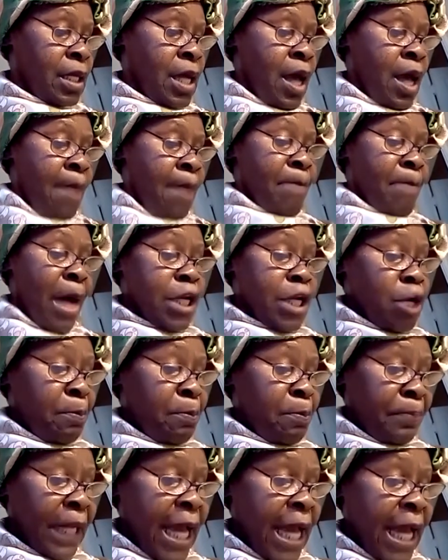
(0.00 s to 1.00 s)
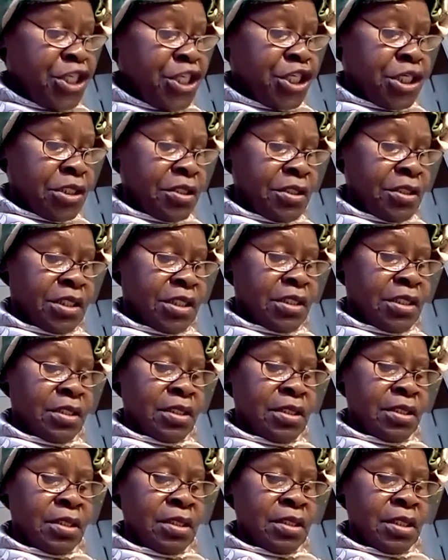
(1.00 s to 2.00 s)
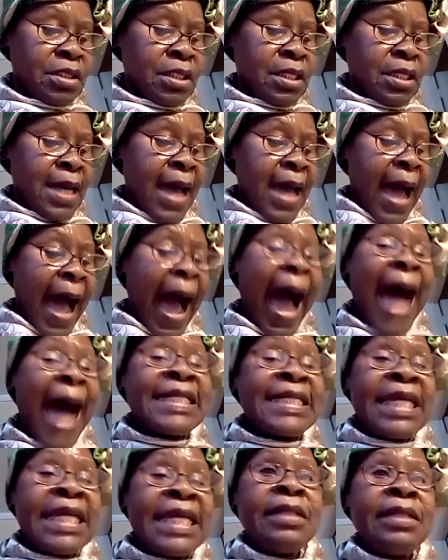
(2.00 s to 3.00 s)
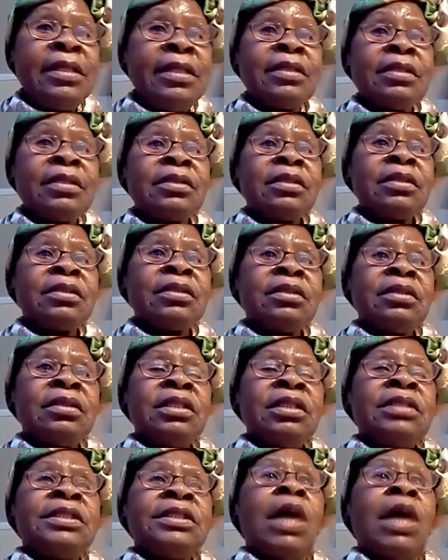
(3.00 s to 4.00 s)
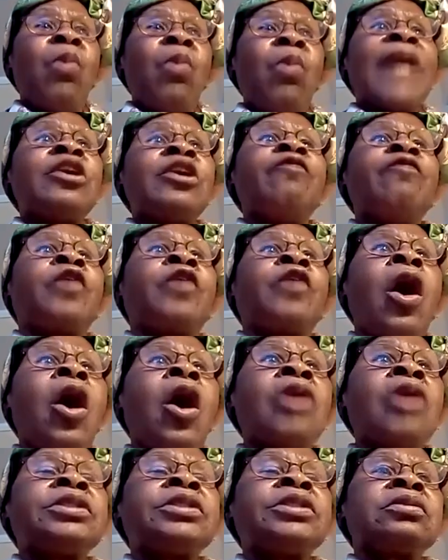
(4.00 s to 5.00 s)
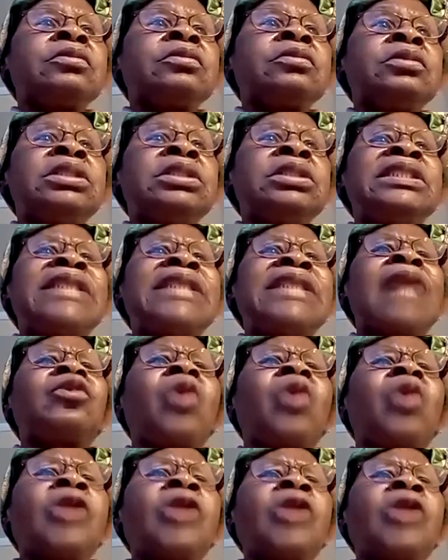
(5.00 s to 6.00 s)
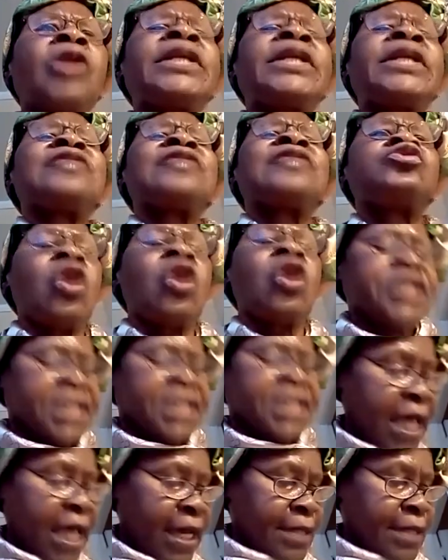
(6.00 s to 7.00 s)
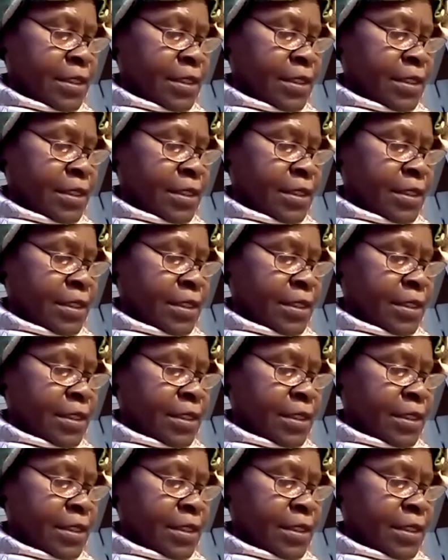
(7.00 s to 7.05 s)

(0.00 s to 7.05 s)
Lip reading: Manipulations, adding the word of God that God has not said.